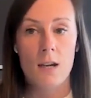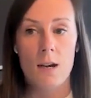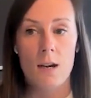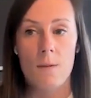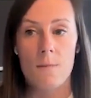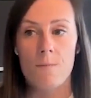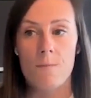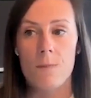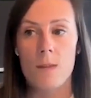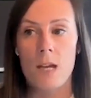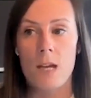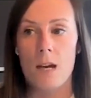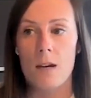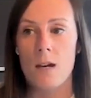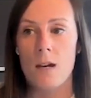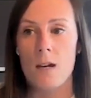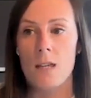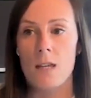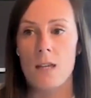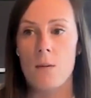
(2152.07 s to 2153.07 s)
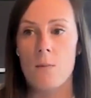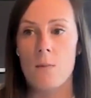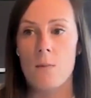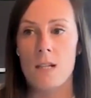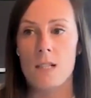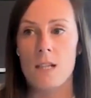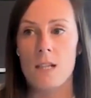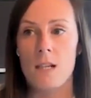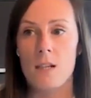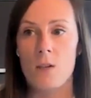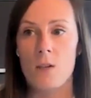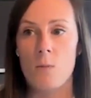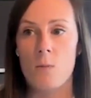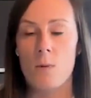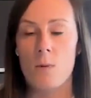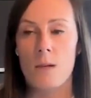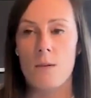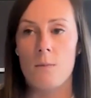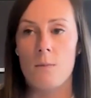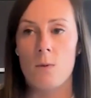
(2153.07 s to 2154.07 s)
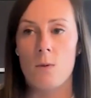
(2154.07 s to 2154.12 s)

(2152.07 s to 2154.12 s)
I think it makes it a little bit